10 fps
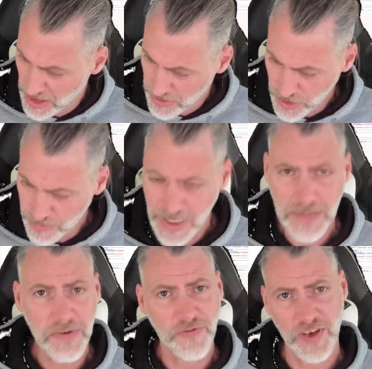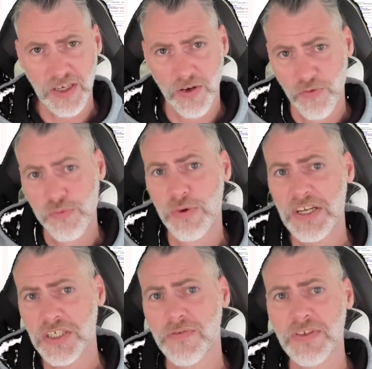do maybe think of
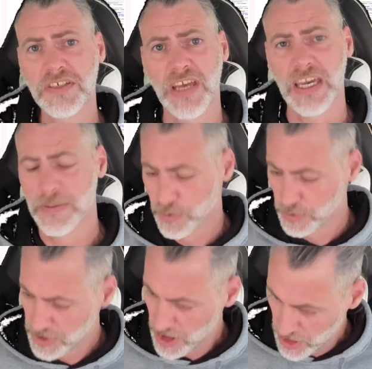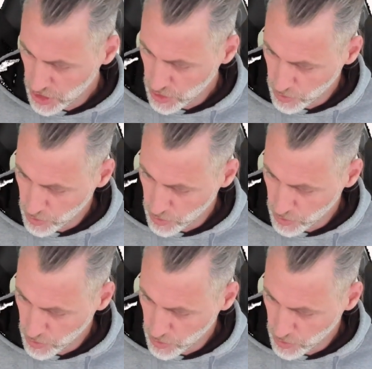which of these tables you would